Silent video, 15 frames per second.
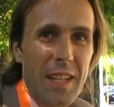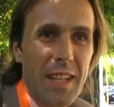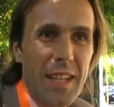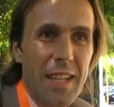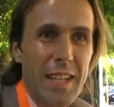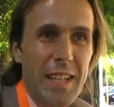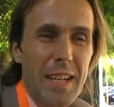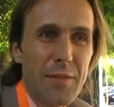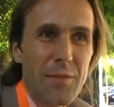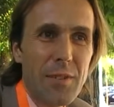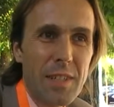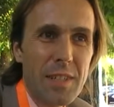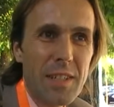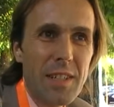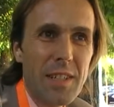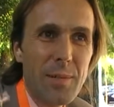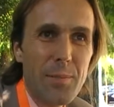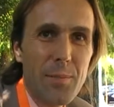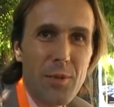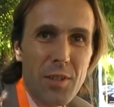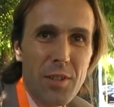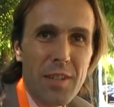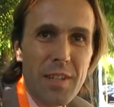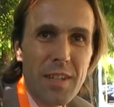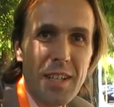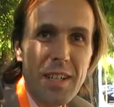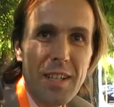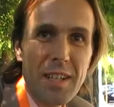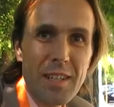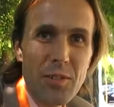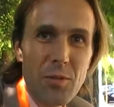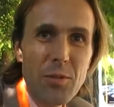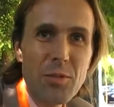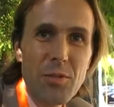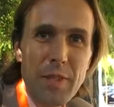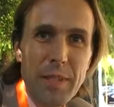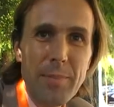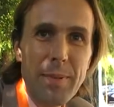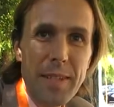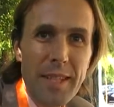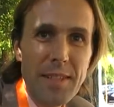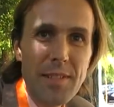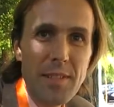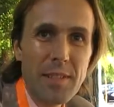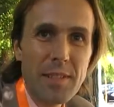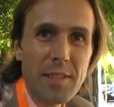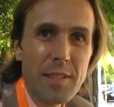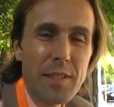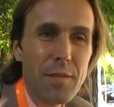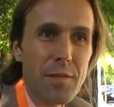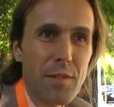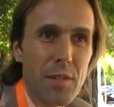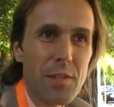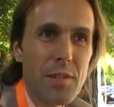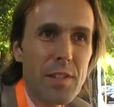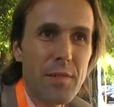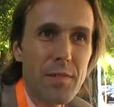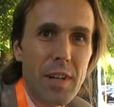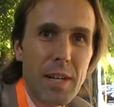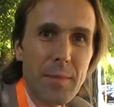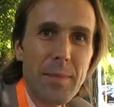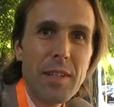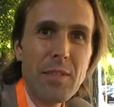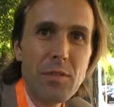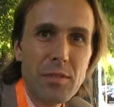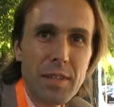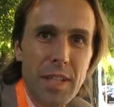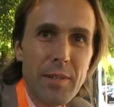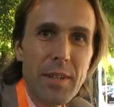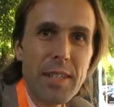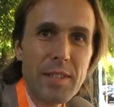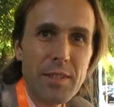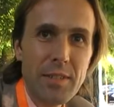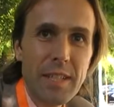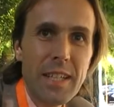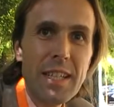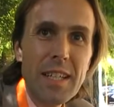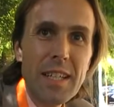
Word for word: Uh, I've written a book called Green Pages. It's the first environmental directory